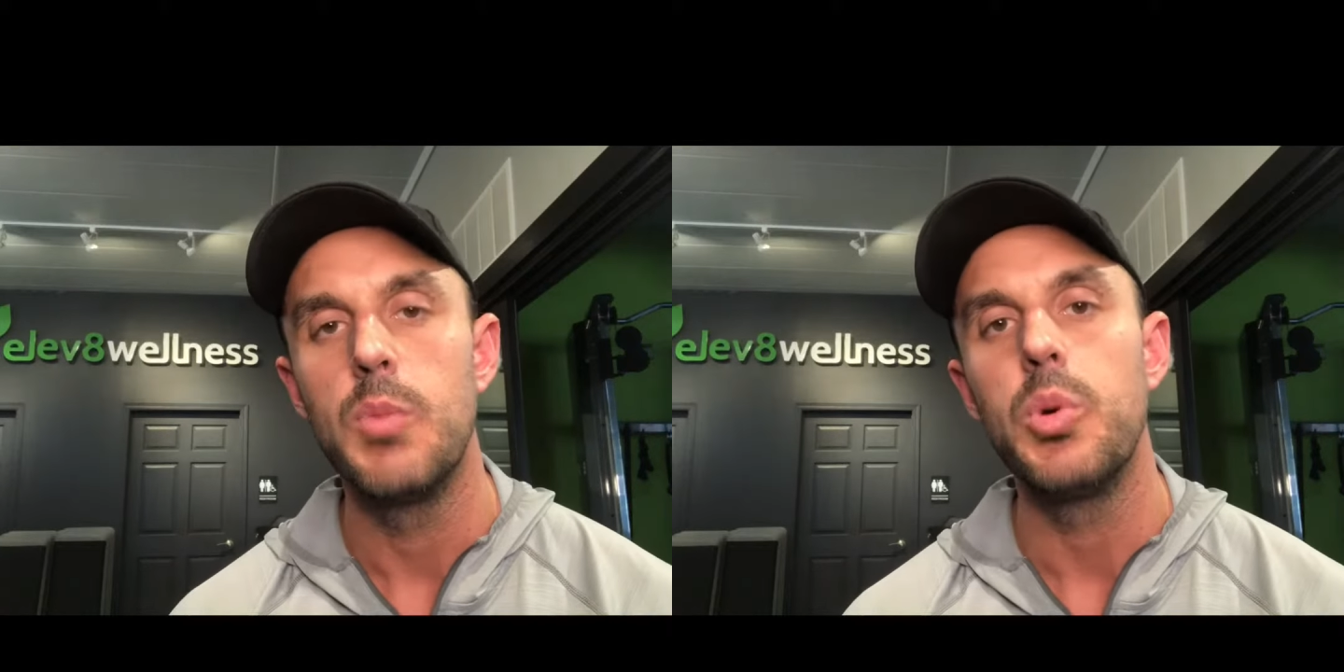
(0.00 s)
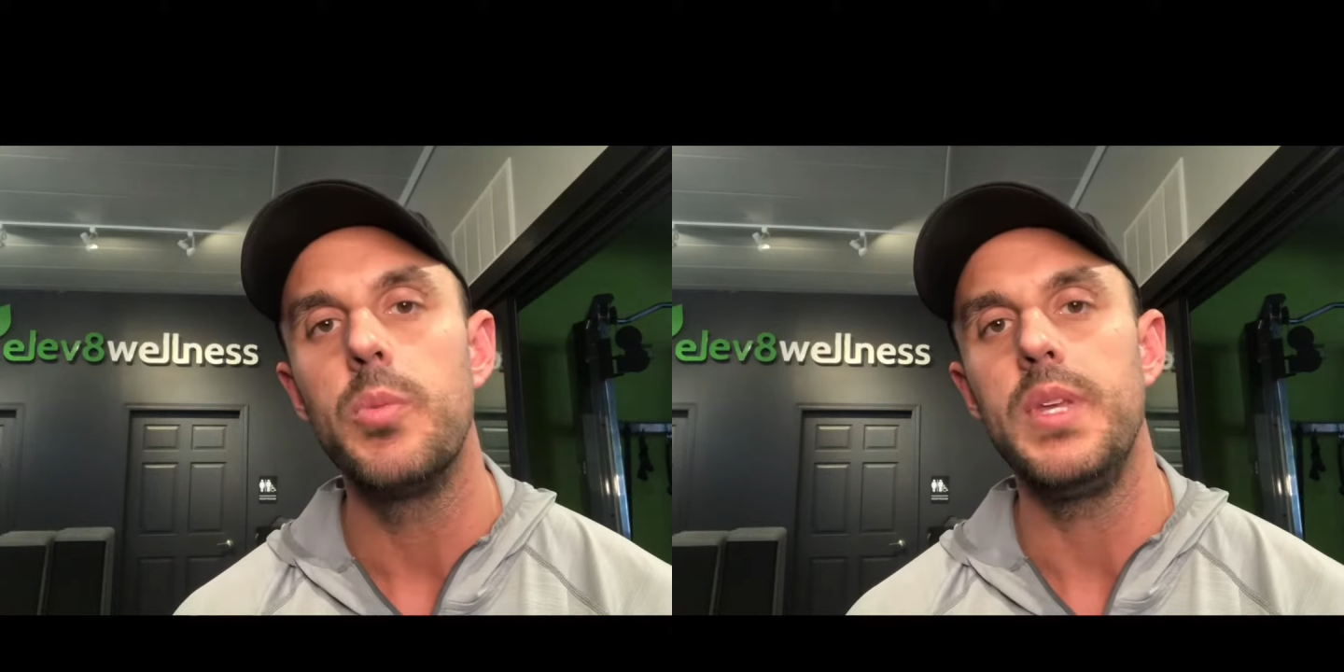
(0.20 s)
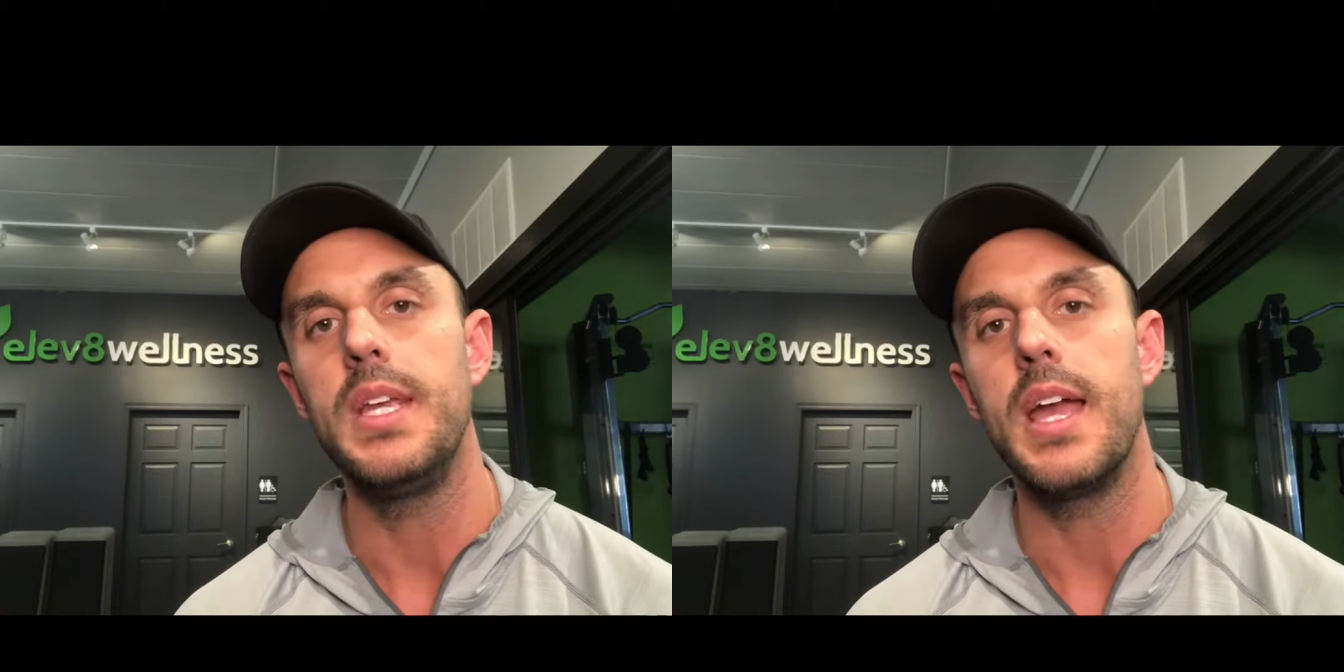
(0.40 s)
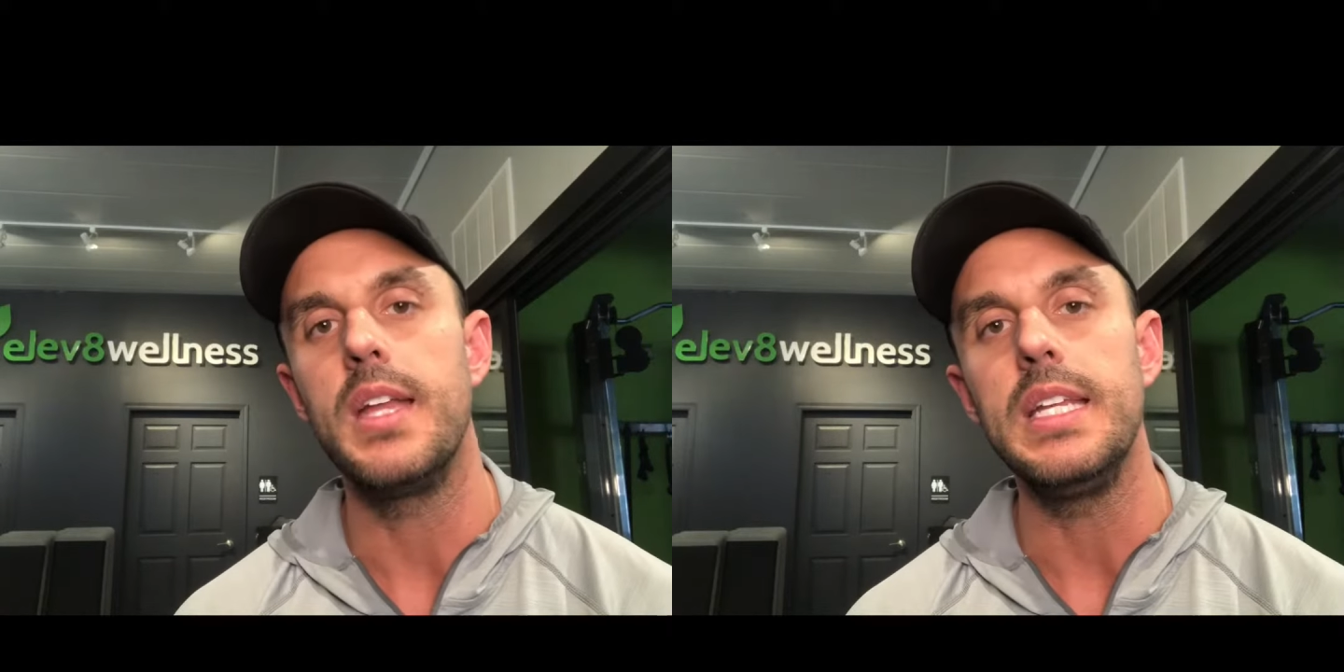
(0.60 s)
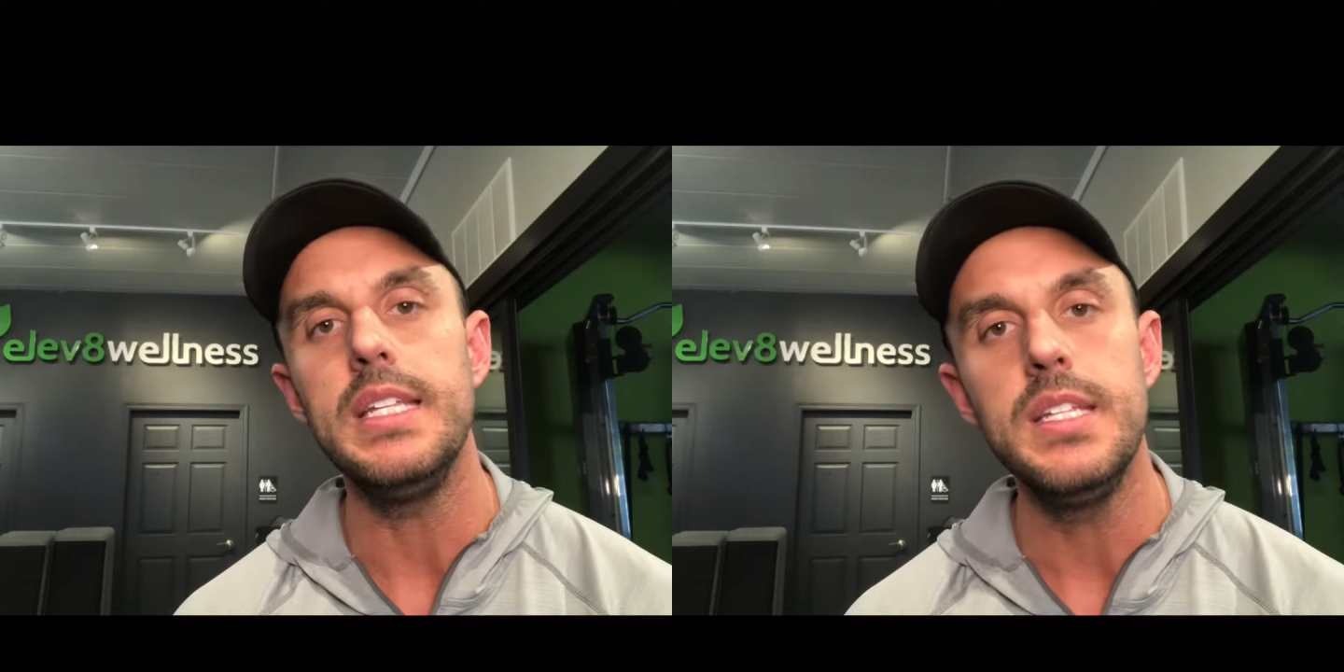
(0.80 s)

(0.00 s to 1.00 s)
put me at